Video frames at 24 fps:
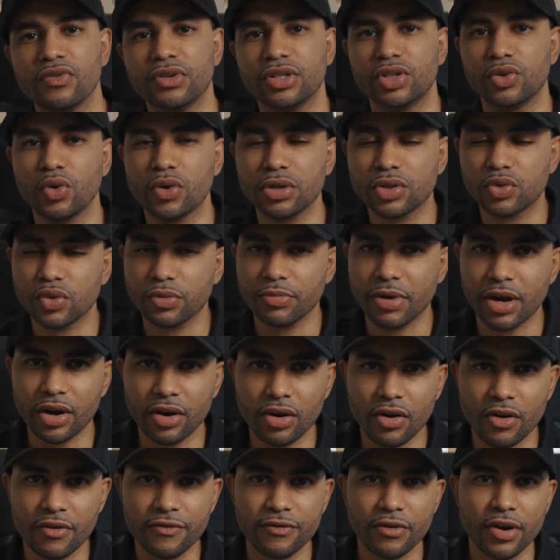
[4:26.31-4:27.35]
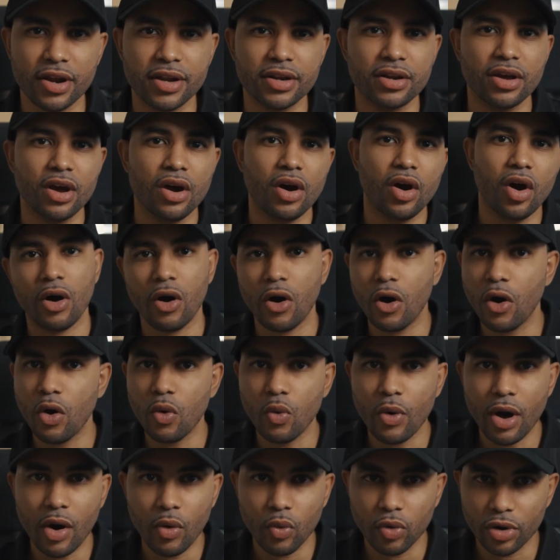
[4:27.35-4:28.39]
resorts with my girlfriend,
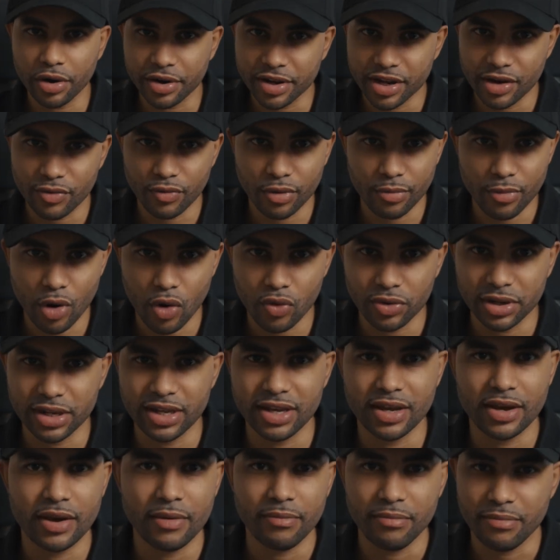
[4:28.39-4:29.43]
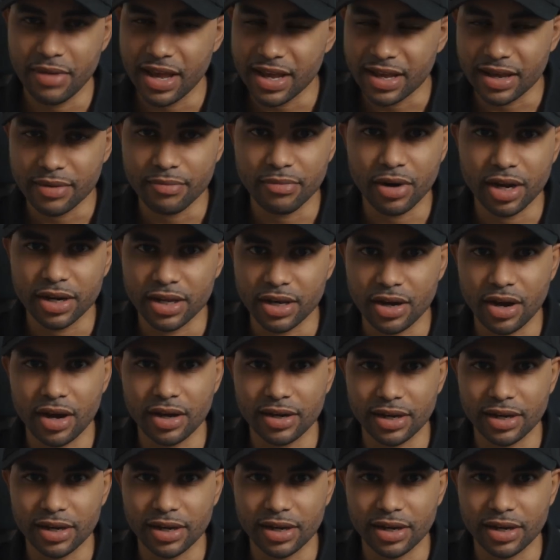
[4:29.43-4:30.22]
all while working remotely, making money